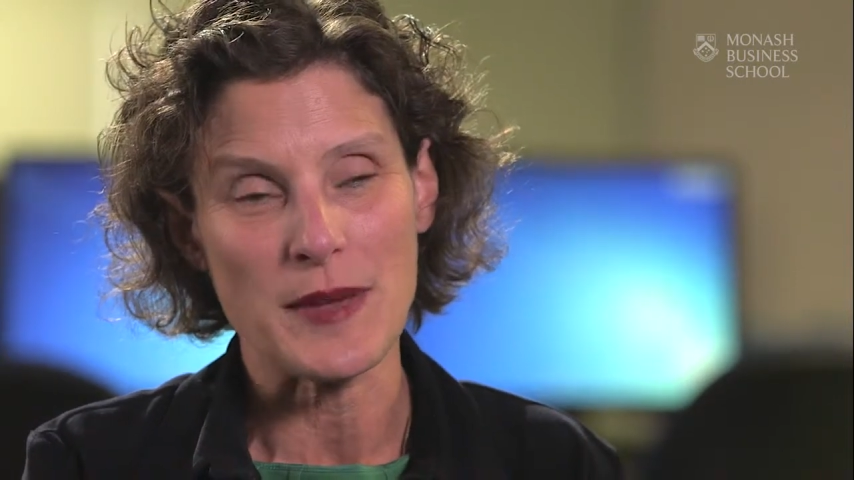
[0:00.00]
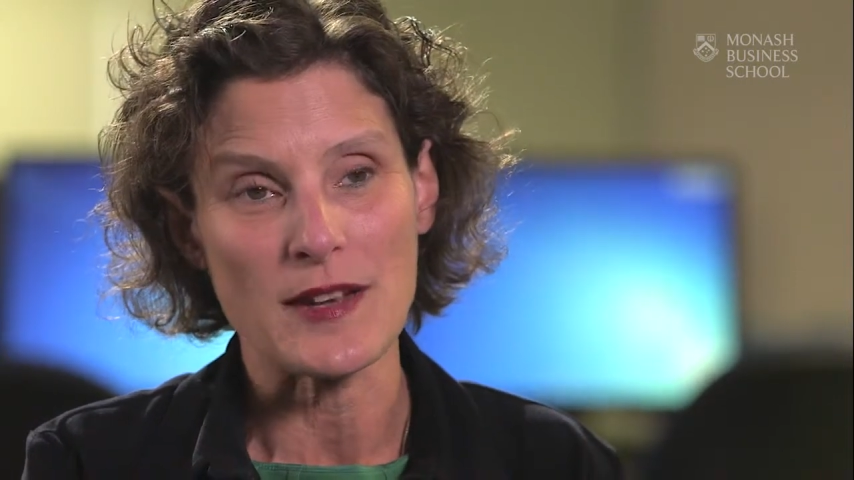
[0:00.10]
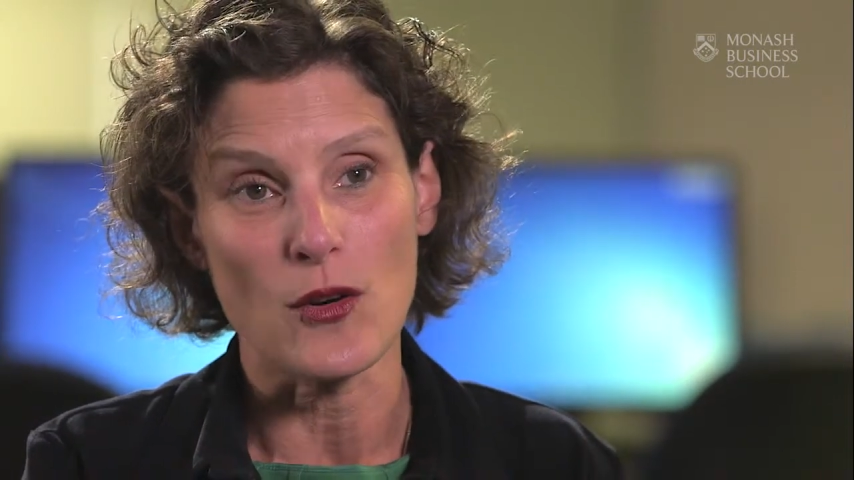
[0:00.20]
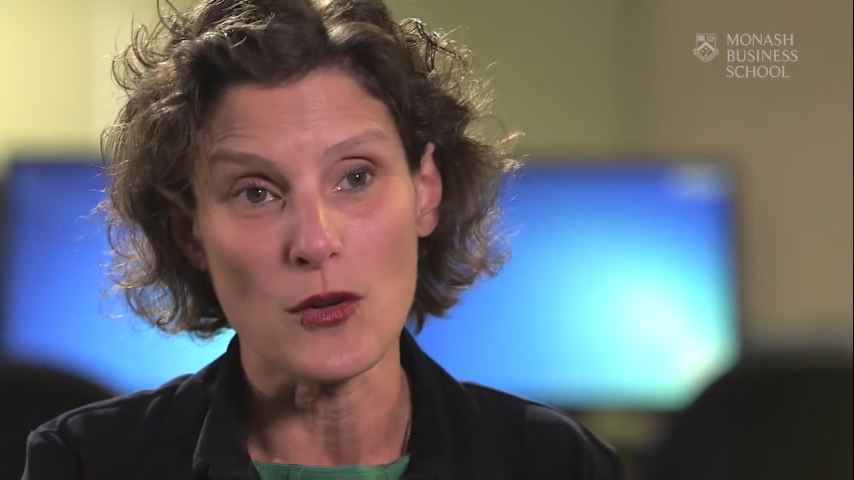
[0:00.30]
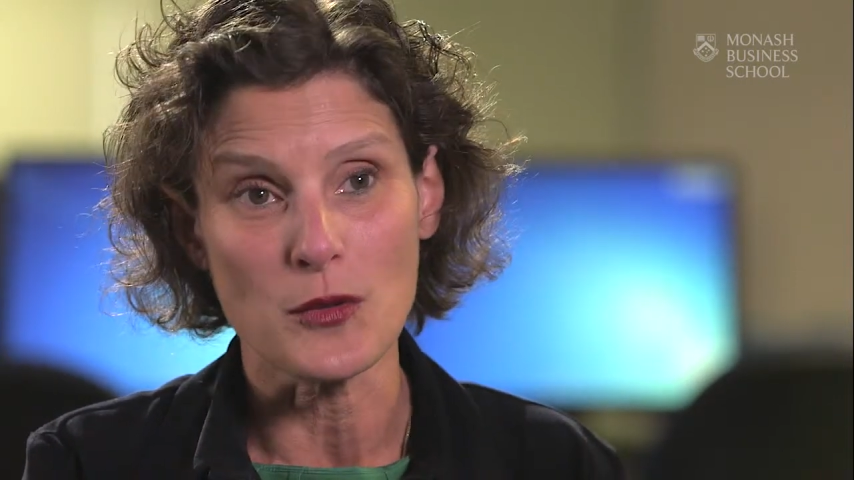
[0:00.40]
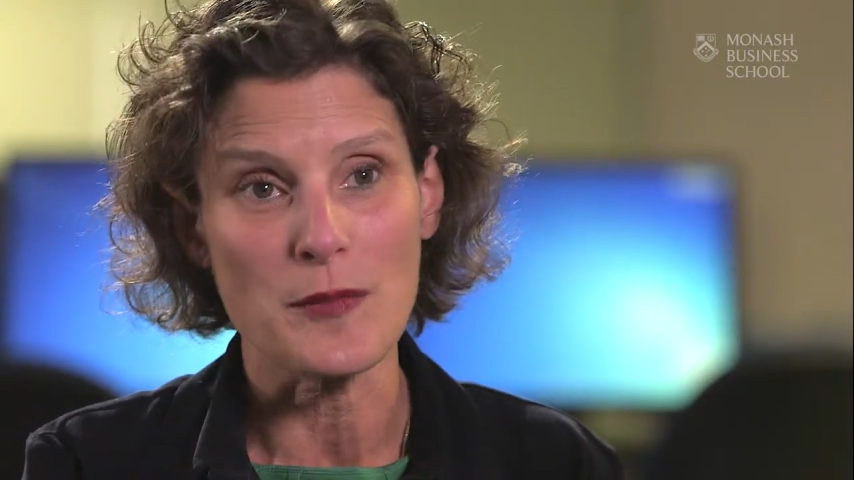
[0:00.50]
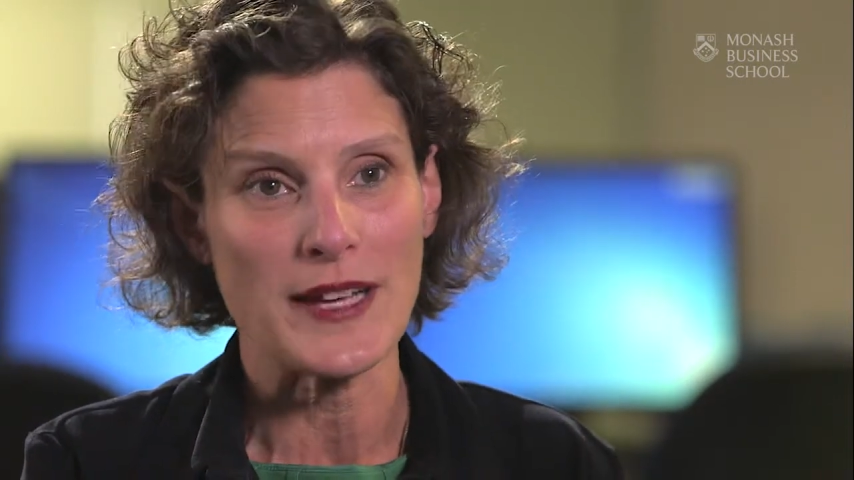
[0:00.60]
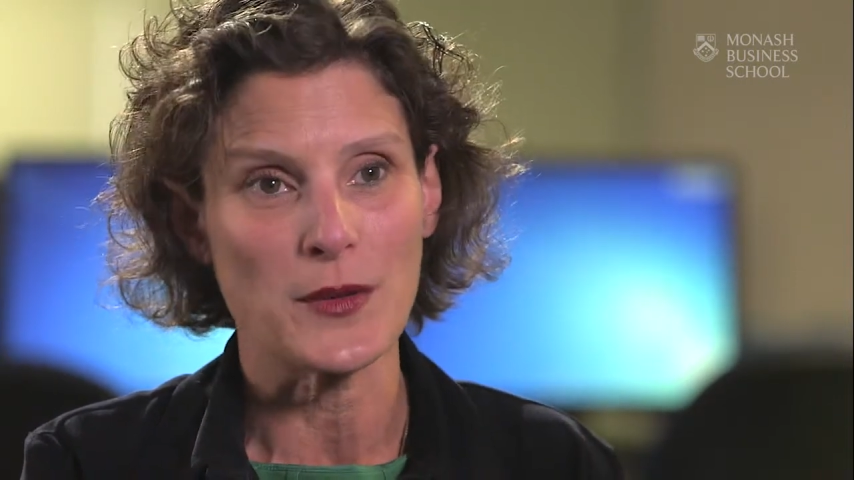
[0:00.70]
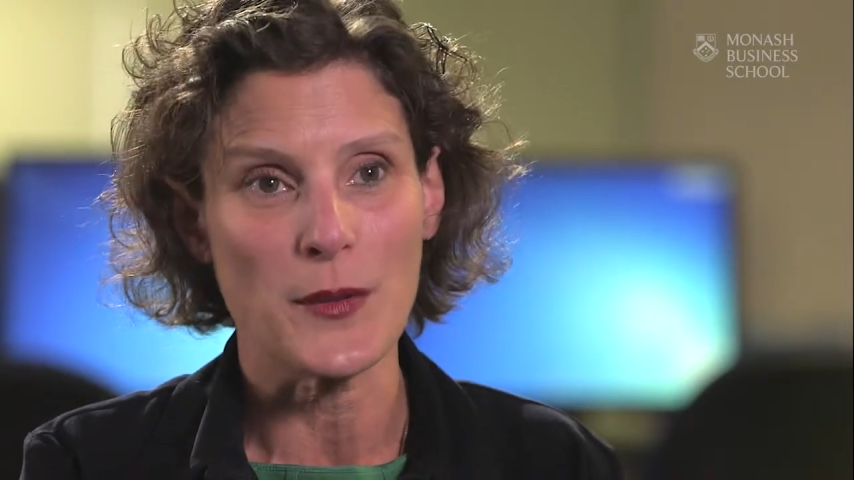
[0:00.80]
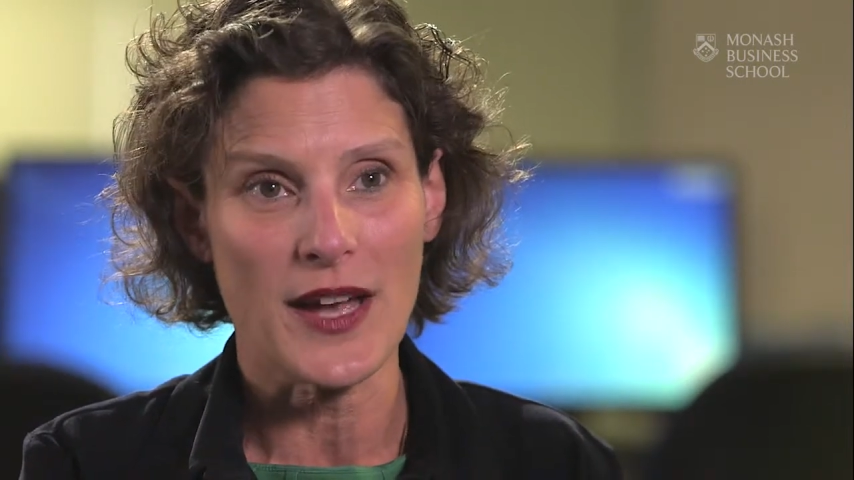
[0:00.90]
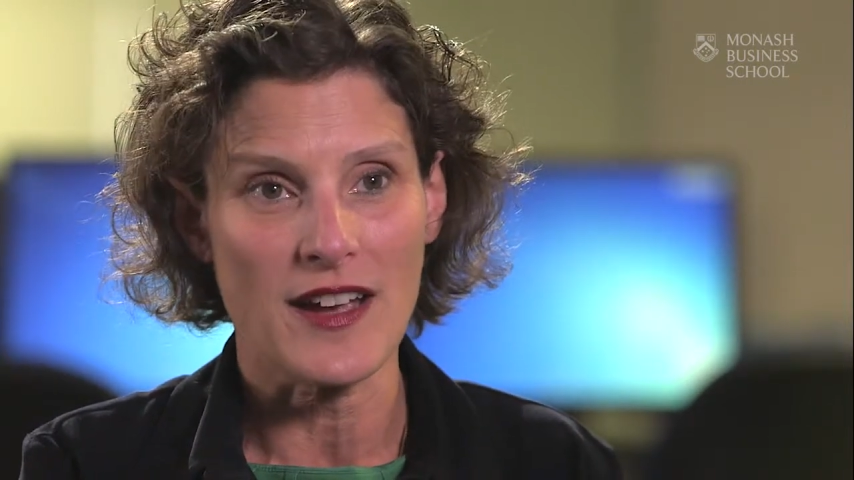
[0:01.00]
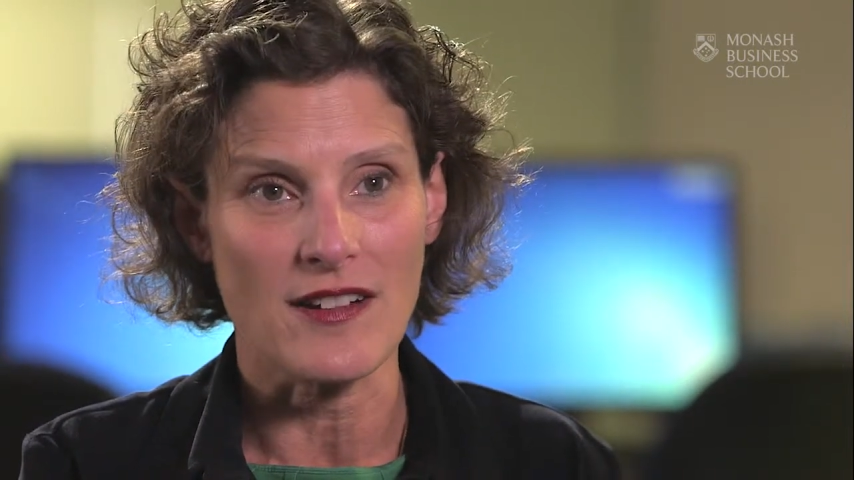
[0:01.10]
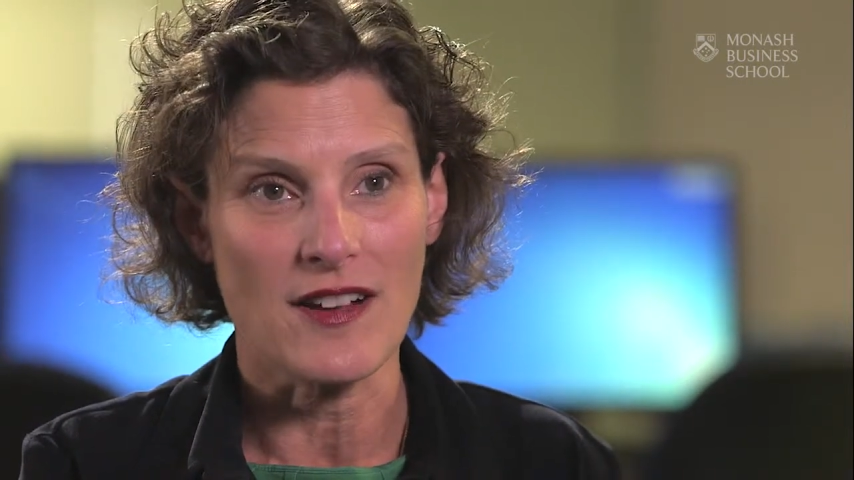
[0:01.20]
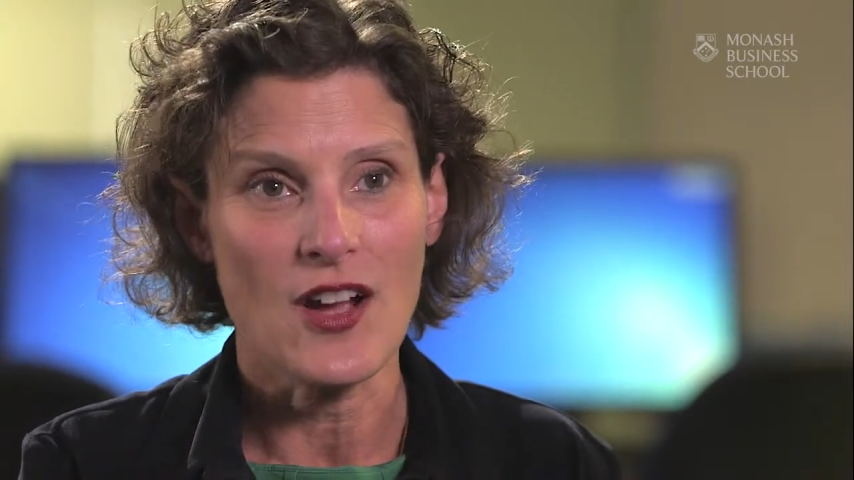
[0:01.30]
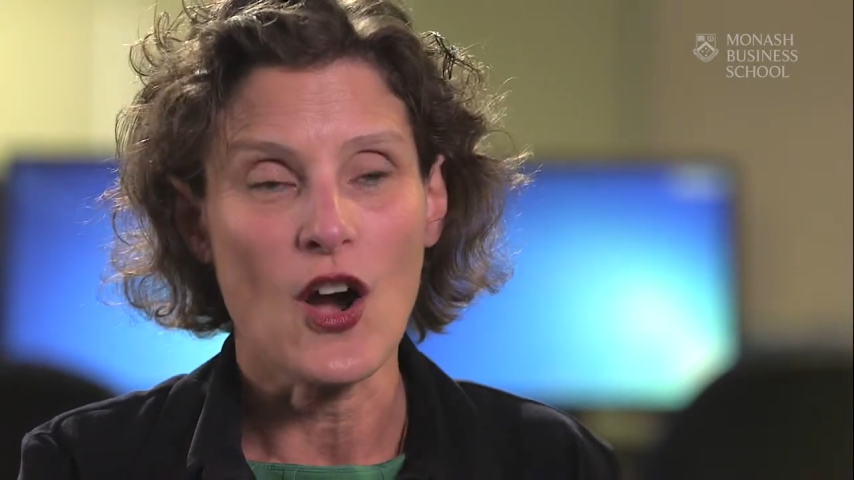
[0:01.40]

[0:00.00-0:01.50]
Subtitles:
been all made aware